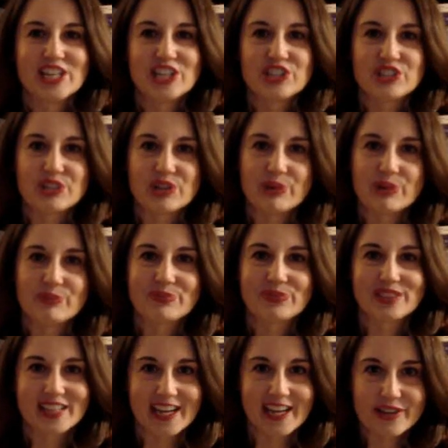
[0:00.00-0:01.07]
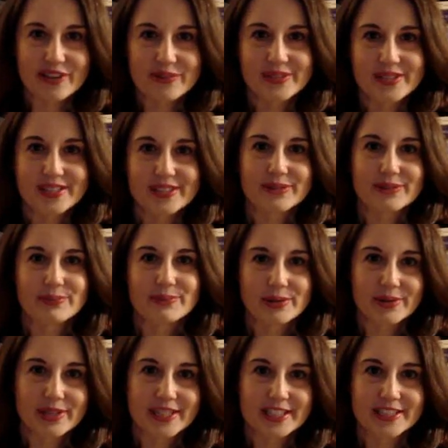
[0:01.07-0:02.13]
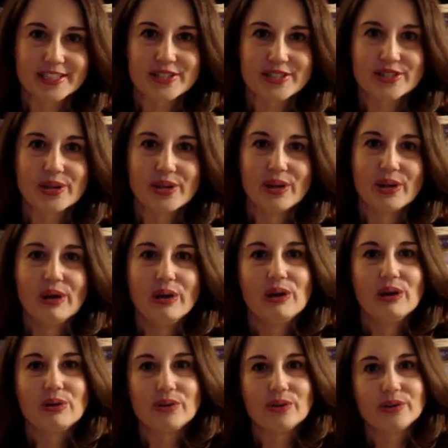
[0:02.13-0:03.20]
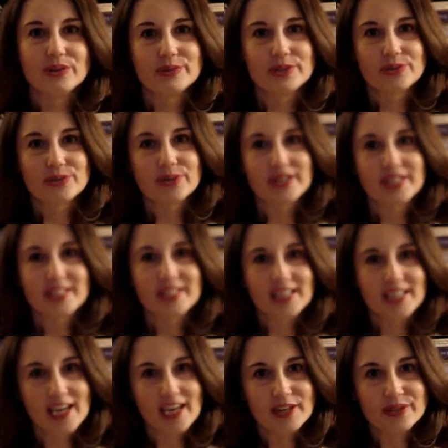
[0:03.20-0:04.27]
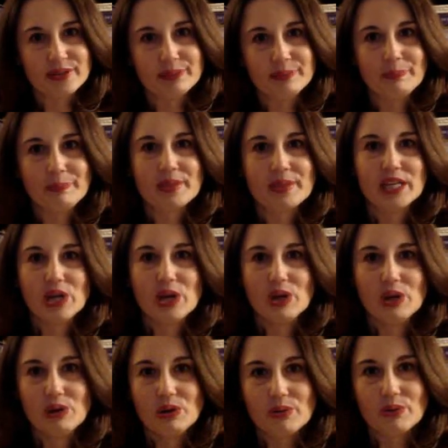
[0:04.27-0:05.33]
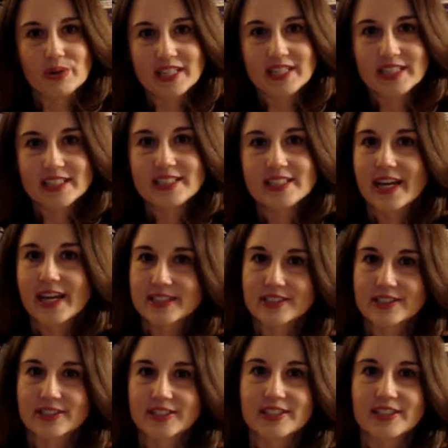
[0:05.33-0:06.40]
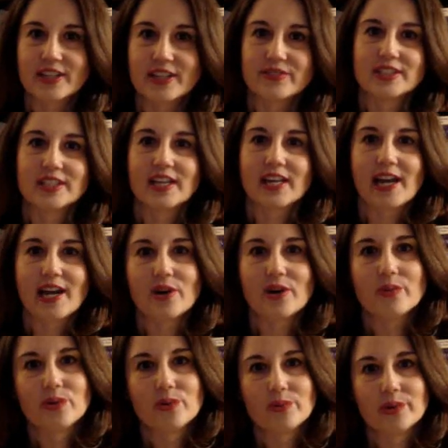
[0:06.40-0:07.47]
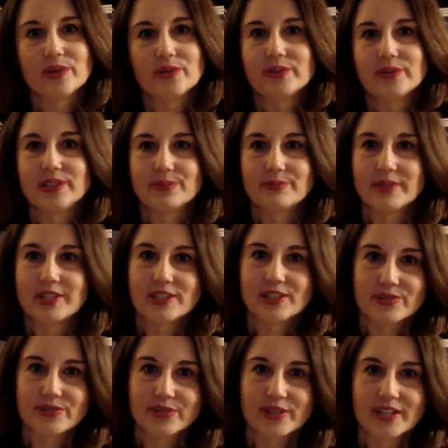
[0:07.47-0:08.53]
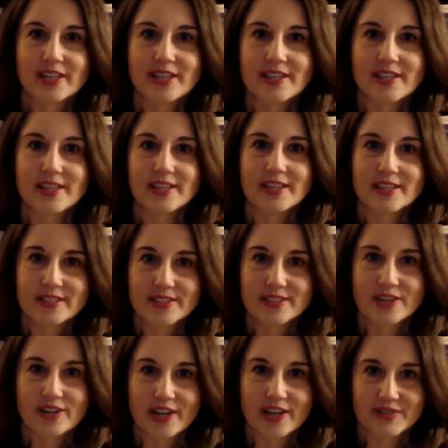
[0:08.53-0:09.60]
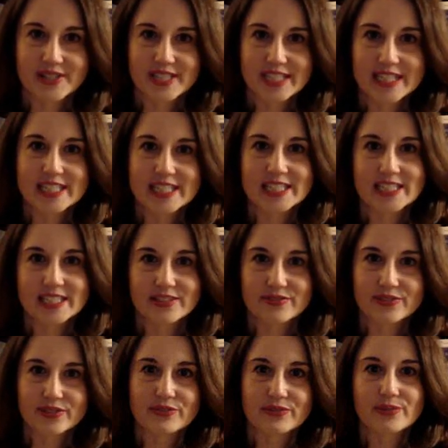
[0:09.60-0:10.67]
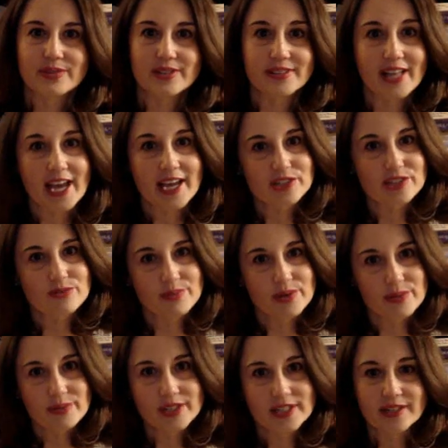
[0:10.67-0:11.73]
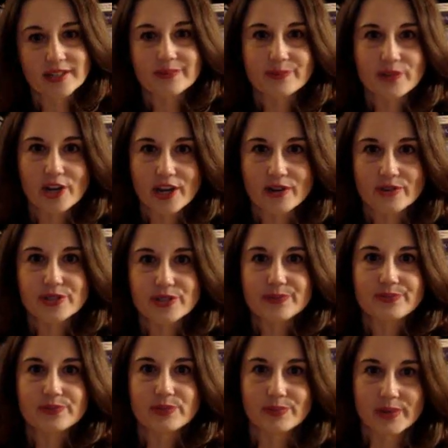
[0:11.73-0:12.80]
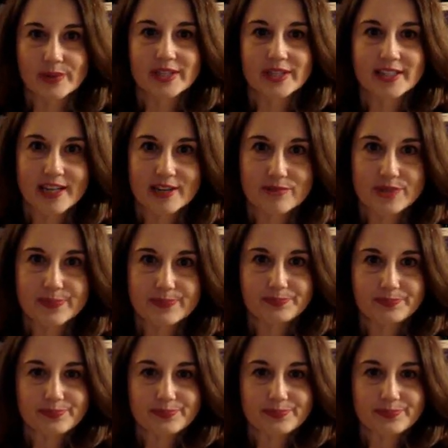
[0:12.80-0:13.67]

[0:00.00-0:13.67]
So now that the Republicans hold the majority again, we need to ask ourselves, how are we going to make sure that this Congress is different from the last Republican Congress, the Republican House?